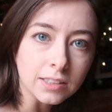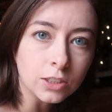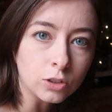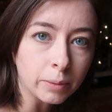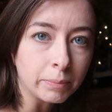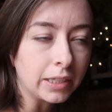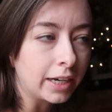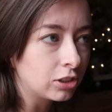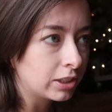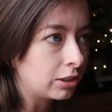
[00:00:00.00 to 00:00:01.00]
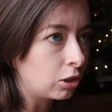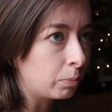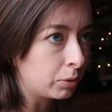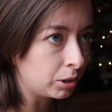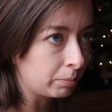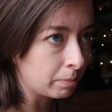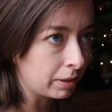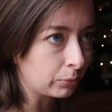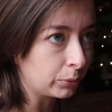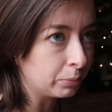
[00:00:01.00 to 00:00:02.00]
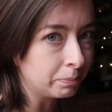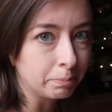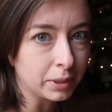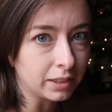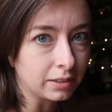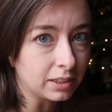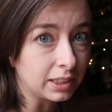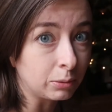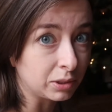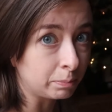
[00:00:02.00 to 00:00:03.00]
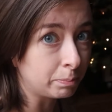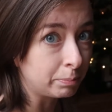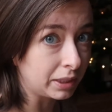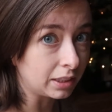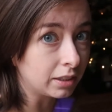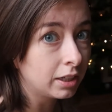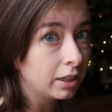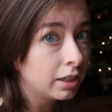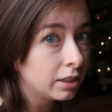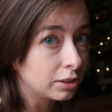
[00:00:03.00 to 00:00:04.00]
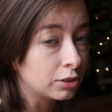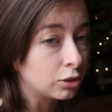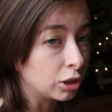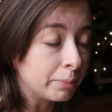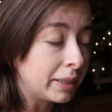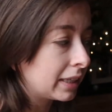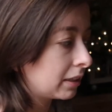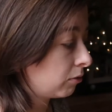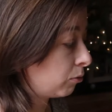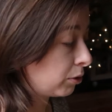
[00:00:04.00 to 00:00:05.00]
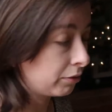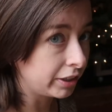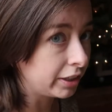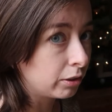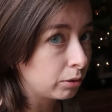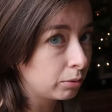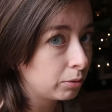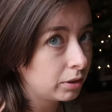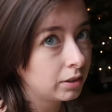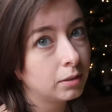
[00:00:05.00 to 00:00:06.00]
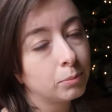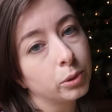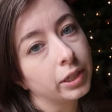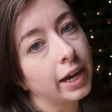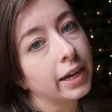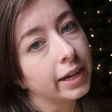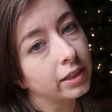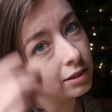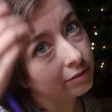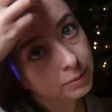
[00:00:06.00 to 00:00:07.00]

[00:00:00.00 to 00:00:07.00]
interrupt me. I just had to go put him in my room because he was being disturbing for the video. Poor guy, I love